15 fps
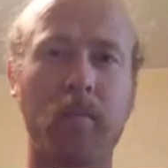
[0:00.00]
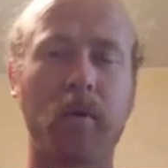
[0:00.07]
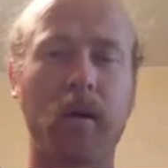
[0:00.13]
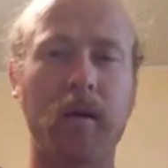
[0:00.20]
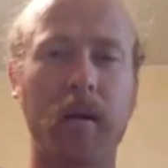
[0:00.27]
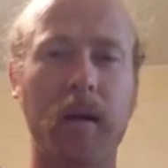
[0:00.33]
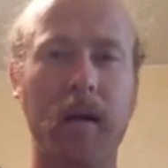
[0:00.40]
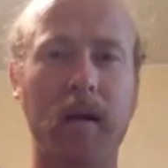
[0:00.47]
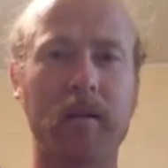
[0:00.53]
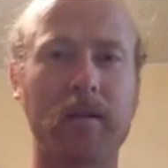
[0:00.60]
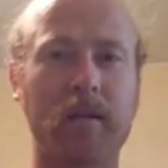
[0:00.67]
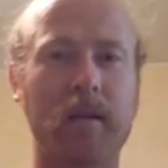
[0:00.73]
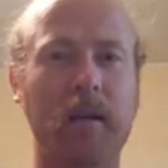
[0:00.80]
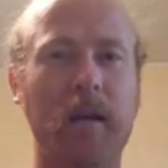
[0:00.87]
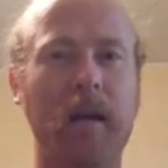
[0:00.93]
but
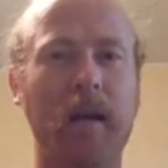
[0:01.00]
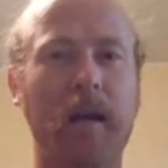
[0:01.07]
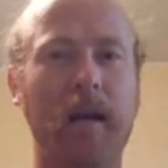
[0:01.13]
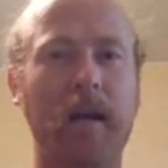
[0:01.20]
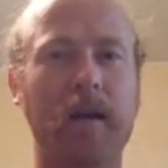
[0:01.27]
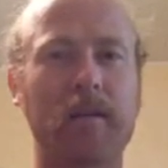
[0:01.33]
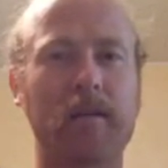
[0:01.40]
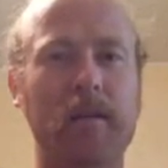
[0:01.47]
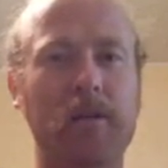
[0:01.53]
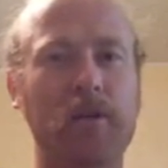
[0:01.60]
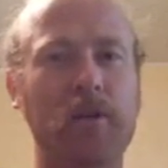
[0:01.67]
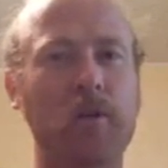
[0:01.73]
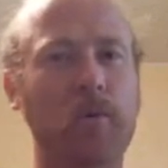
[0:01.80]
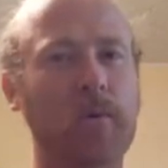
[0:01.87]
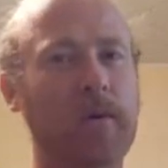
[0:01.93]
as as the
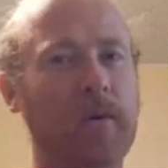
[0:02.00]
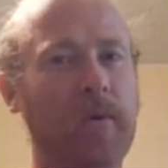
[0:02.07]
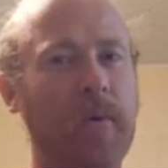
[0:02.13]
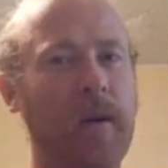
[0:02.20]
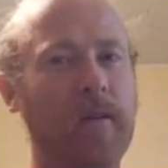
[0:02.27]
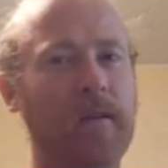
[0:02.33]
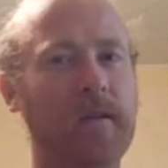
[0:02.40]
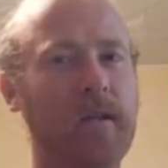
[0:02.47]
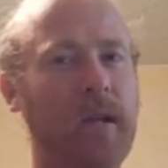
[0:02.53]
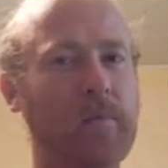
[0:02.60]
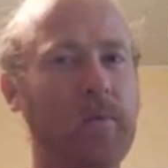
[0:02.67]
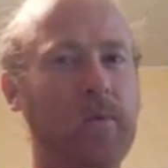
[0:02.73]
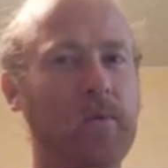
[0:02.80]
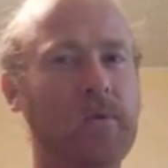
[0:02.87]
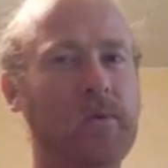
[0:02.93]
children around the
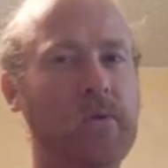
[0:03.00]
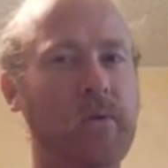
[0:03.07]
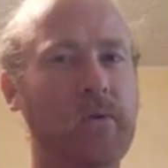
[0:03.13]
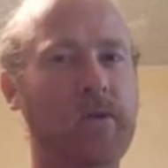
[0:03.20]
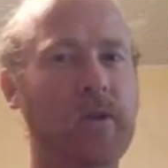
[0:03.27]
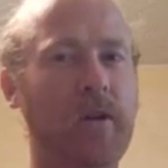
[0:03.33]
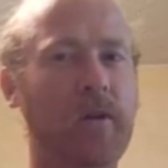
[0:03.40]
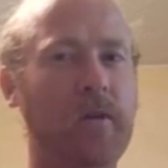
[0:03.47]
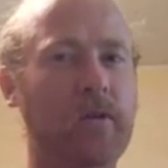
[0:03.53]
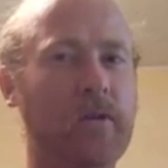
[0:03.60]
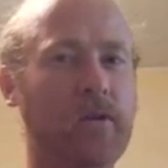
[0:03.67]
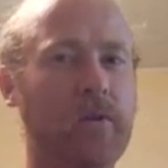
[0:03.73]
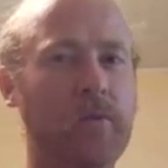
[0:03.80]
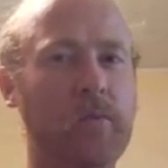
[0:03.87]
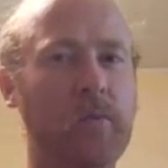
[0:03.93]
table so shall the
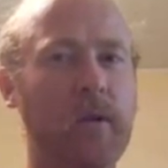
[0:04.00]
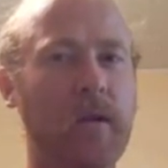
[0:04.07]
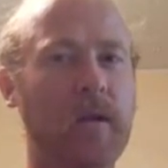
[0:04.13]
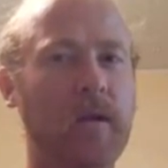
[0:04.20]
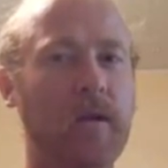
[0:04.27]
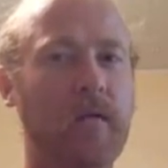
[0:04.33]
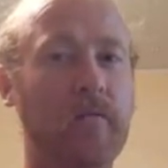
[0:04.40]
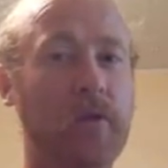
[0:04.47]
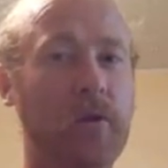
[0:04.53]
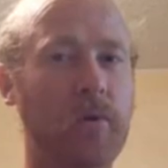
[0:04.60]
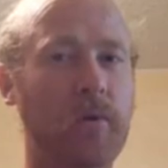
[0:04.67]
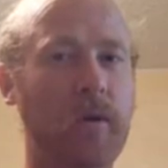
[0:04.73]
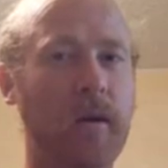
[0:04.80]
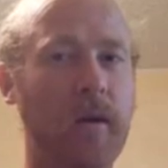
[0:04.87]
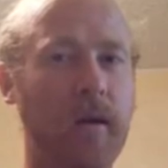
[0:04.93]
shoots be of
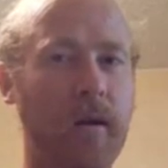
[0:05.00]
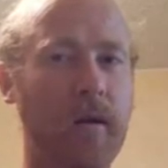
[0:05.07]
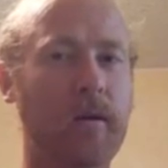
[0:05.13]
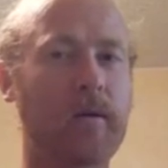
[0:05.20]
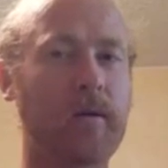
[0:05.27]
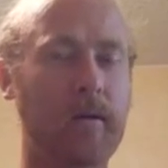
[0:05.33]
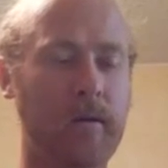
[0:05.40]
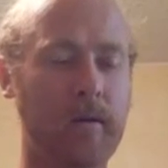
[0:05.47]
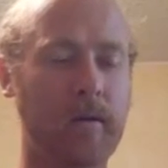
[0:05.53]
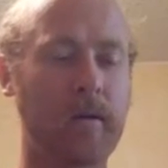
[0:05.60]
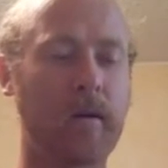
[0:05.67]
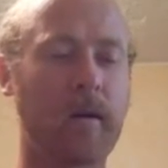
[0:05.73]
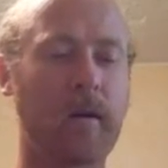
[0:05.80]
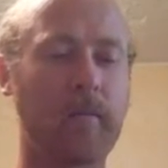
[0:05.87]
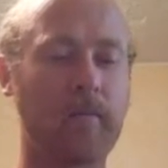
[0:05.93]
children uh, uh
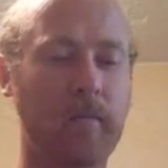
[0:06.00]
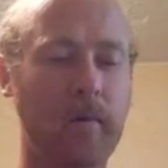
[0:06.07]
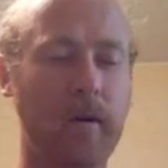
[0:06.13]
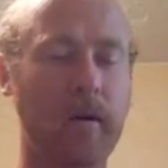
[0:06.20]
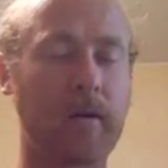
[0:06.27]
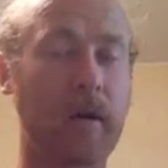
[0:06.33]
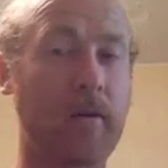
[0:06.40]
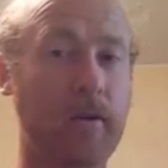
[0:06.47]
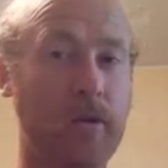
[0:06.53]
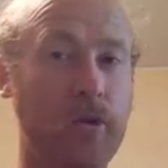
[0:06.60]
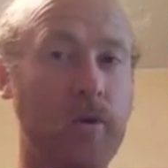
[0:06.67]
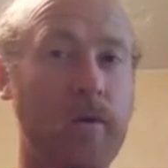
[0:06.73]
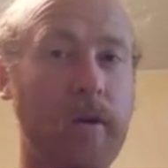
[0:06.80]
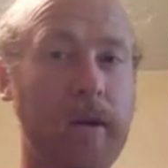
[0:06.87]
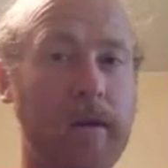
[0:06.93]
um, on, on the
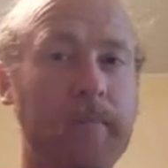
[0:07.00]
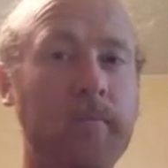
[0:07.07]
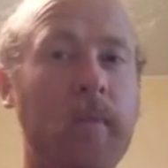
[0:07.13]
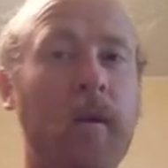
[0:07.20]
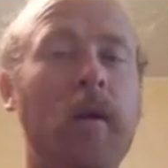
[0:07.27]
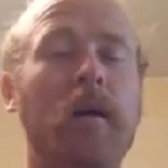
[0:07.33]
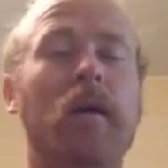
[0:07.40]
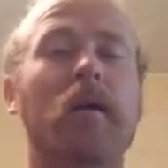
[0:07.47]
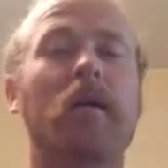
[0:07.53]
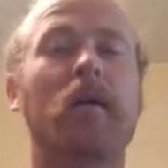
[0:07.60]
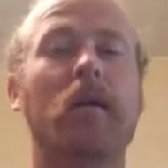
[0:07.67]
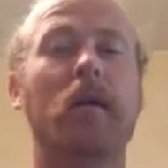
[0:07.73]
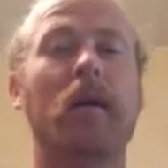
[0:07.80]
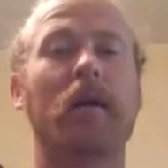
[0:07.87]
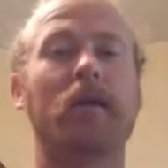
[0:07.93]
tree
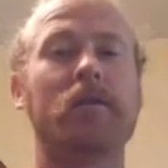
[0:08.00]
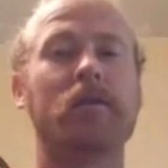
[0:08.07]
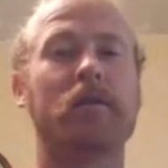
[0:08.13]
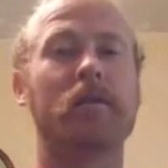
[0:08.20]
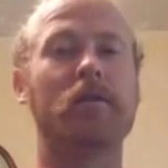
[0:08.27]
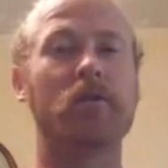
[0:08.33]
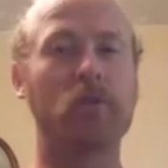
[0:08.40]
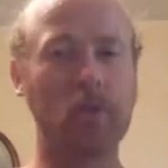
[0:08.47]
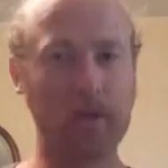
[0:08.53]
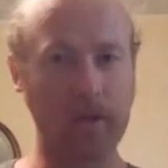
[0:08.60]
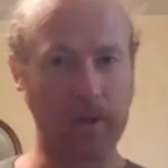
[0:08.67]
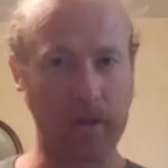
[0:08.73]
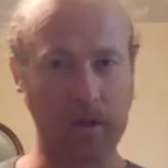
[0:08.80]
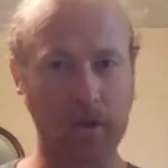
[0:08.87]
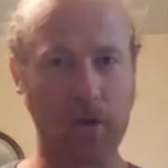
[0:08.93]
as these
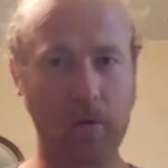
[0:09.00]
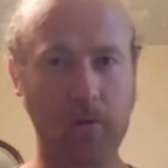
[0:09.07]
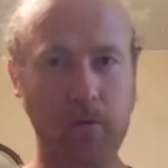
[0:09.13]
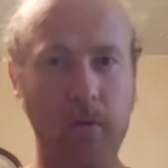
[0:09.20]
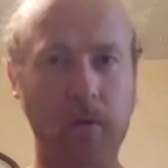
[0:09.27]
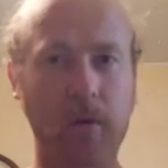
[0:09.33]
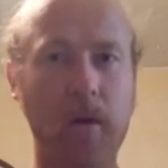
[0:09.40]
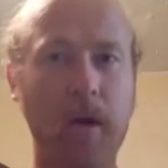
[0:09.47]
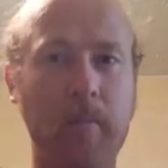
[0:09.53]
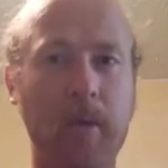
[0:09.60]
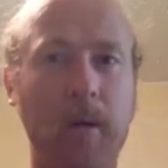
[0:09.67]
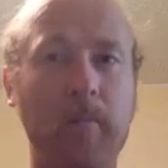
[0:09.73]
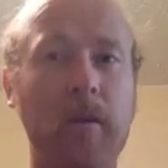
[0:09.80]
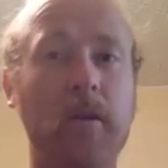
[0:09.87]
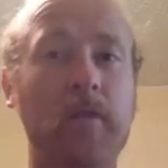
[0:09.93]
these shoots are come
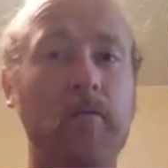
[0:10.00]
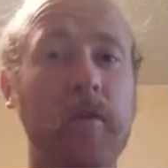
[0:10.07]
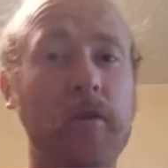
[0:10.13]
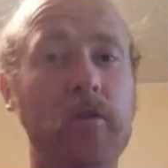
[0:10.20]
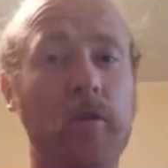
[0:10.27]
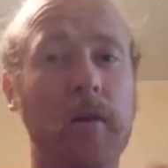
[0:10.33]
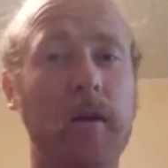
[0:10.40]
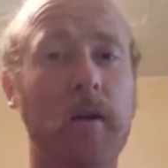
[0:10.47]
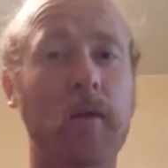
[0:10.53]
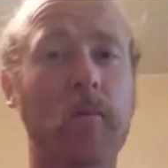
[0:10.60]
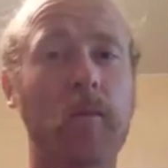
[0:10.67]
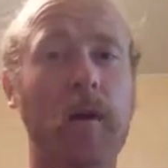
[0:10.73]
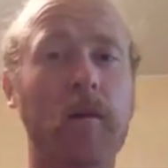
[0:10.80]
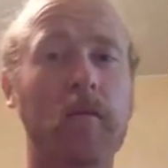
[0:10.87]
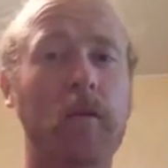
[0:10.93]
up individually
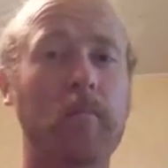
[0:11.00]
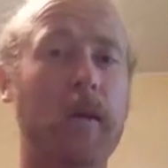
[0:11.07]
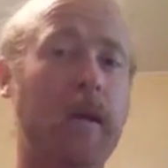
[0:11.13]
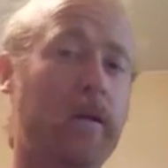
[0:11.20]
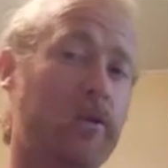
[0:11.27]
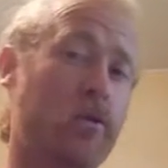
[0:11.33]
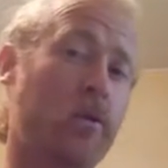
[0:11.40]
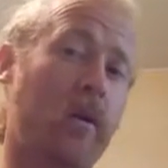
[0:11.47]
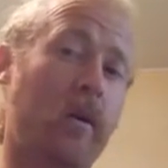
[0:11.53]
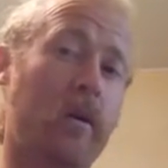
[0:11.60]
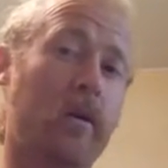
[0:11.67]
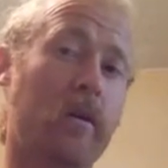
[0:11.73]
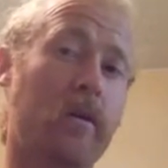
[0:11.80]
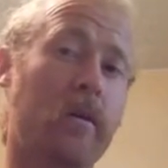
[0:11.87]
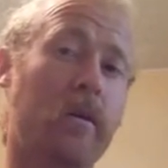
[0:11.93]
around the main trunk
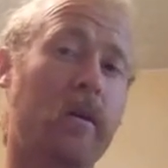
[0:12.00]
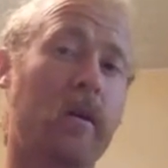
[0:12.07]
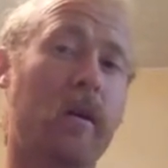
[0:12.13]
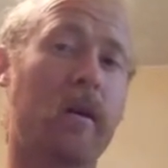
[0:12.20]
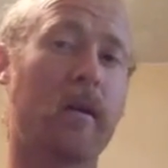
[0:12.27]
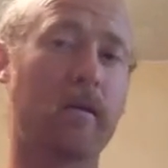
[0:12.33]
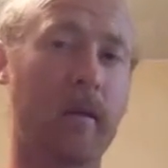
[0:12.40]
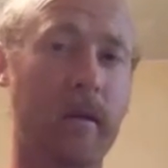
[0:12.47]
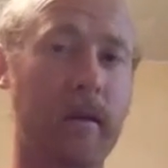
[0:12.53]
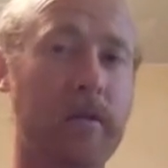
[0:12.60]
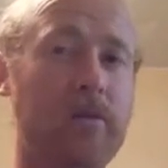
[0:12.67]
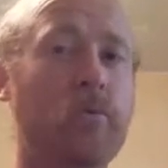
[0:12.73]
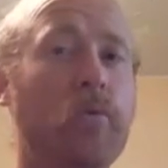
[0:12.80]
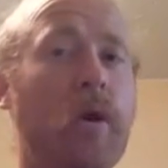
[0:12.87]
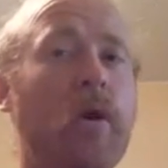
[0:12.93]
let
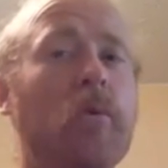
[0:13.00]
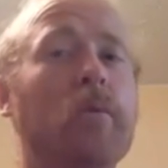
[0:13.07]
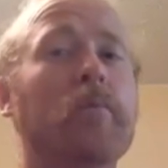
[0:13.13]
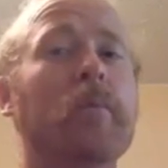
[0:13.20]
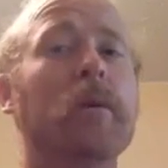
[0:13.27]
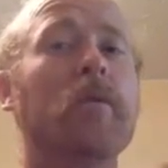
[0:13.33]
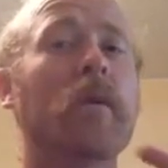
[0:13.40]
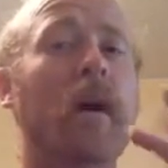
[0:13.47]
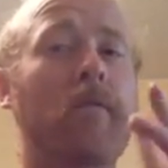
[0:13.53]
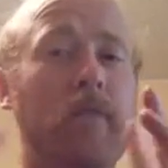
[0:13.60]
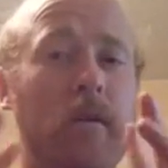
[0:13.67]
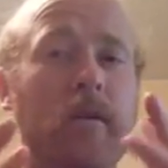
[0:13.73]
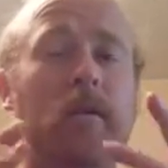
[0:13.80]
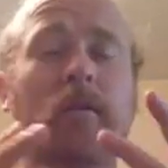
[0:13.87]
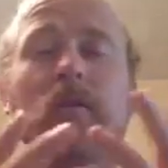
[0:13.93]
us grow and be
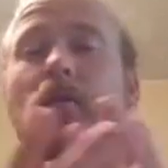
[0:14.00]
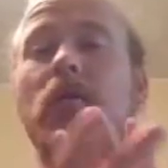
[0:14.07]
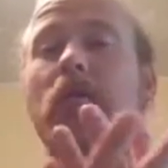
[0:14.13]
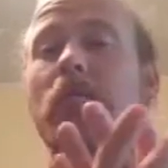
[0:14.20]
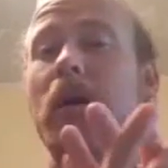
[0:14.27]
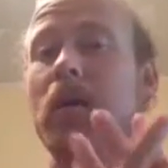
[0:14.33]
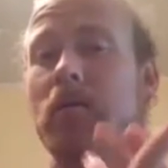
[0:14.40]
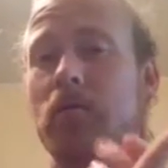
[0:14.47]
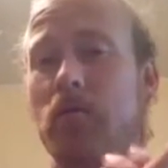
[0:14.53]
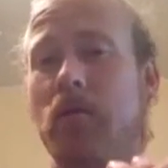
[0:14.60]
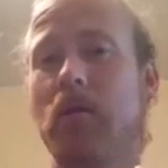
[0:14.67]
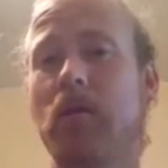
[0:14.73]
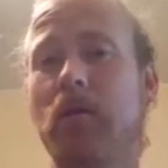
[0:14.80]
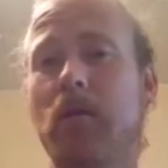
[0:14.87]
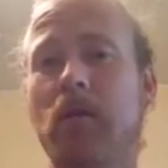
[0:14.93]
grafted into the main
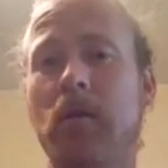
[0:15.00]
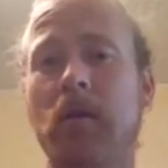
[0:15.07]
trunk